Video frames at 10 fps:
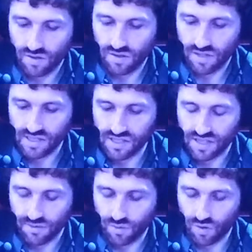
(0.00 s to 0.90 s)
let's see,
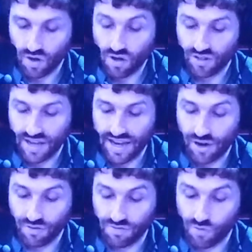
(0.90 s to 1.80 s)
we were all looking
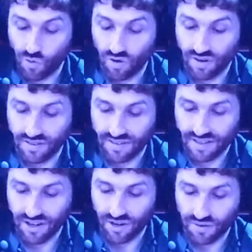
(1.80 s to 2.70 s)
out for,
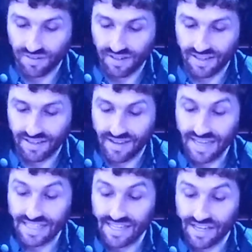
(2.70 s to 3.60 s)

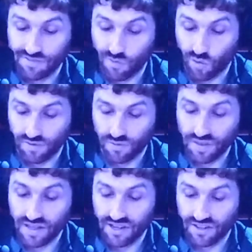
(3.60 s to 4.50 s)
1984. When
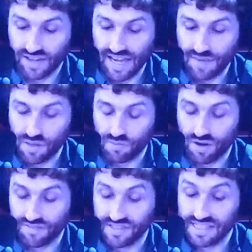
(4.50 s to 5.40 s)
the year came and the
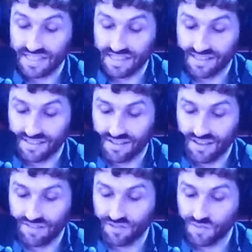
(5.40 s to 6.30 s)
prophecy didn't,
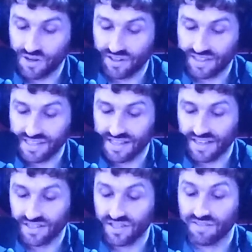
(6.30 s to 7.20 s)
thoughtful Americans
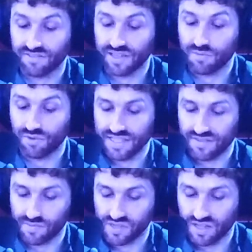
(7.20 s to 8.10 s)
sang softly in praise of
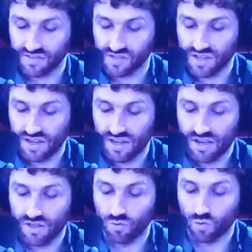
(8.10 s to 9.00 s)
themselves.
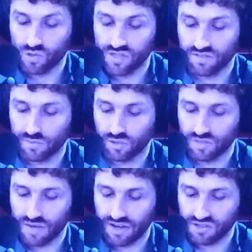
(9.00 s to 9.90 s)
The roots of liberal
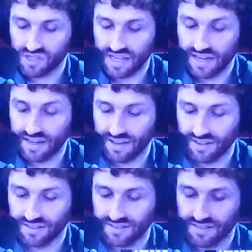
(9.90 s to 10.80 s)
democracy had
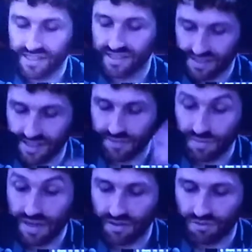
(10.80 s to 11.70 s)
held. This is like we
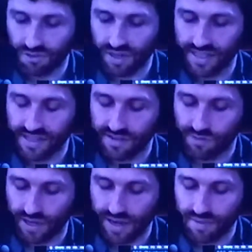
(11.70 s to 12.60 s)
made it through the 1984
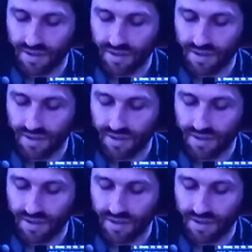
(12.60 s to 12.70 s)
gap.